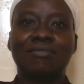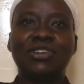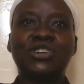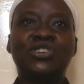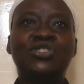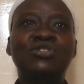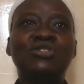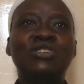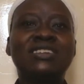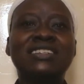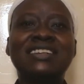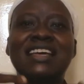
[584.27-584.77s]
We
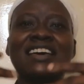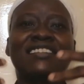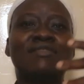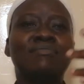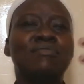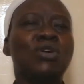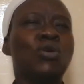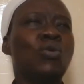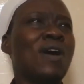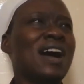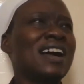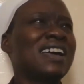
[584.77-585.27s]
should not
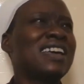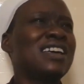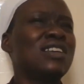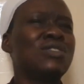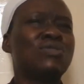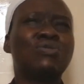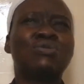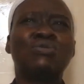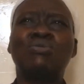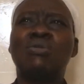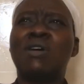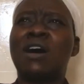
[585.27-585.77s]
just be
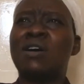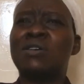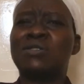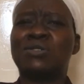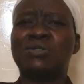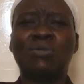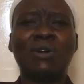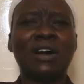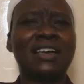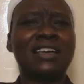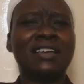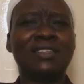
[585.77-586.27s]
working
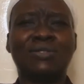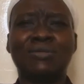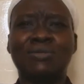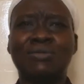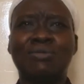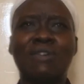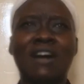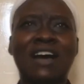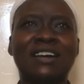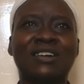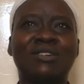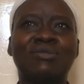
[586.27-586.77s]
throughout.
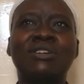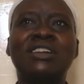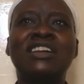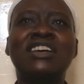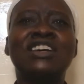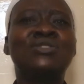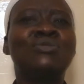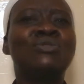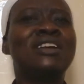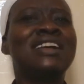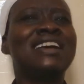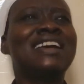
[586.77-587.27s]
We
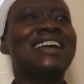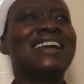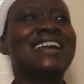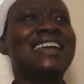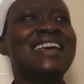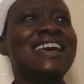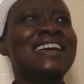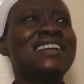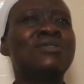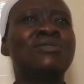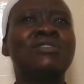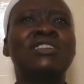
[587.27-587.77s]
need to
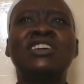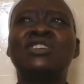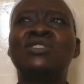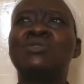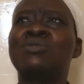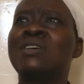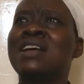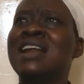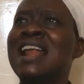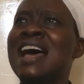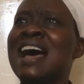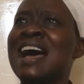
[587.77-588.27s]
recreate, we need
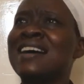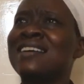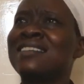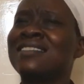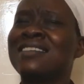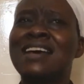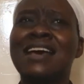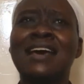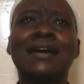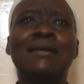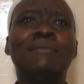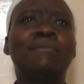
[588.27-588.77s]
to
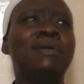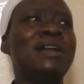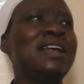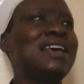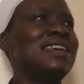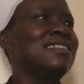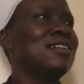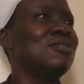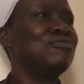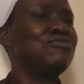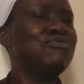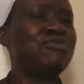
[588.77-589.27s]
relax,
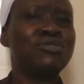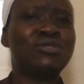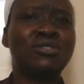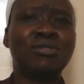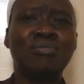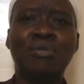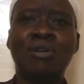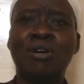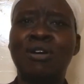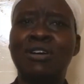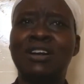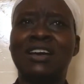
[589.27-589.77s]
play some
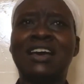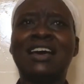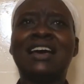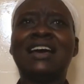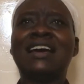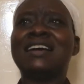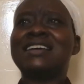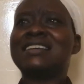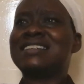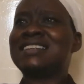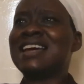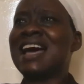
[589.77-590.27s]
football,
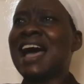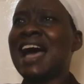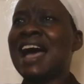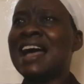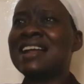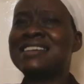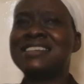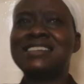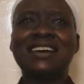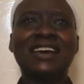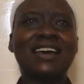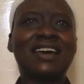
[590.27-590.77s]

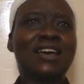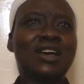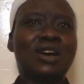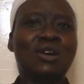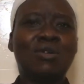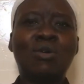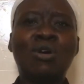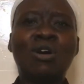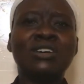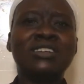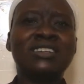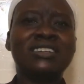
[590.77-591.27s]
chat,
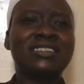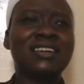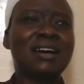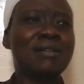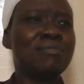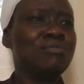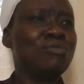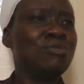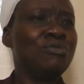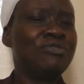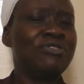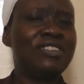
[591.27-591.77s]
watch
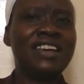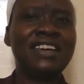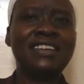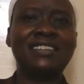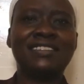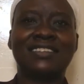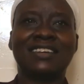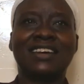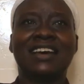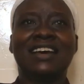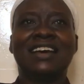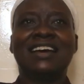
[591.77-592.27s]
some
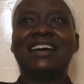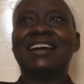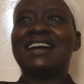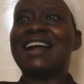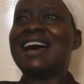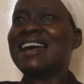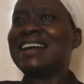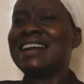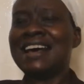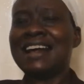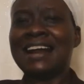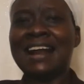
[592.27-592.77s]
movies,
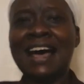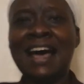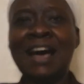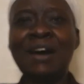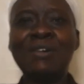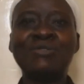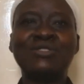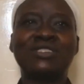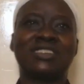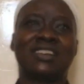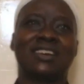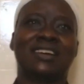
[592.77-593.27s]
run
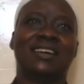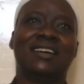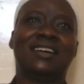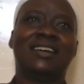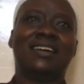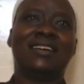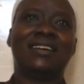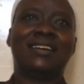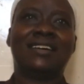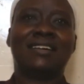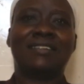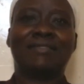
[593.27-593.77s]
around.
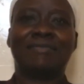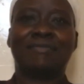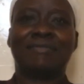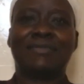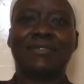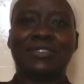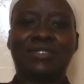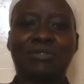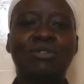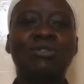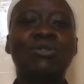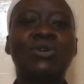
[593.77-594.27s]

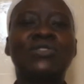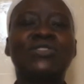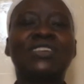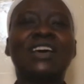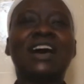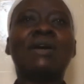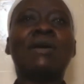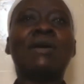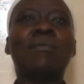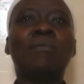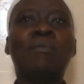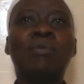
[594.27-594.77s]

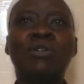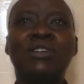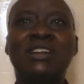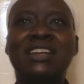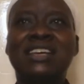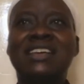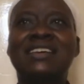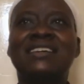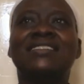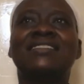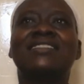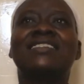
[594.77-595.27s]
Because our
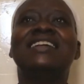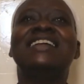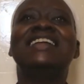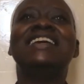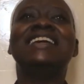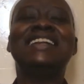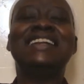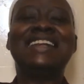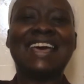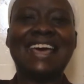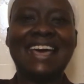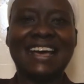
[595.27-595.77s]
bodies
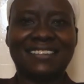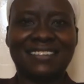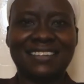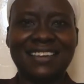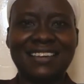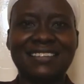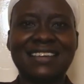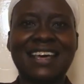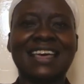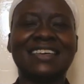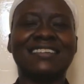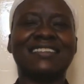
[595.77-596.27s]
need
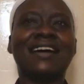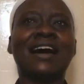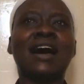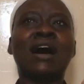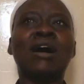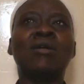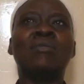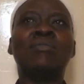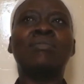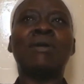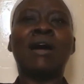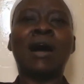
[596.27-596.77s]
exercise.
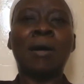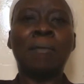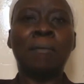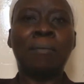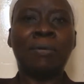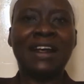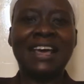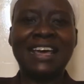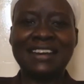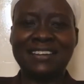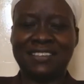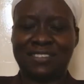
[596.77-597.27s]
Our
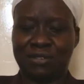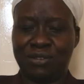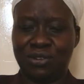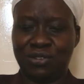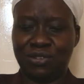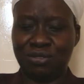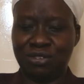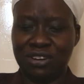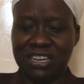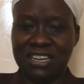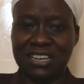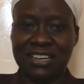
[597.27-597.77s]
brains
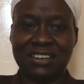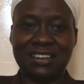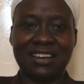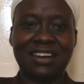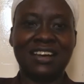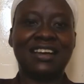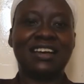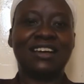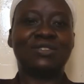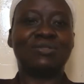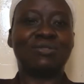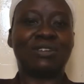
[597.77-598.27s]
also need
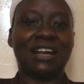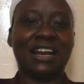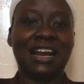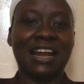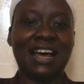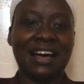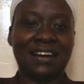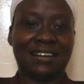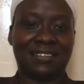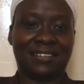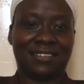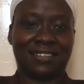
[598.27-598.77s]
to
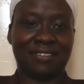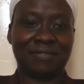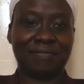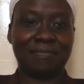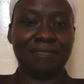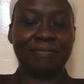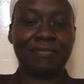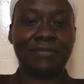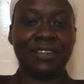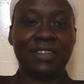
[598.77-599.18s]
relax.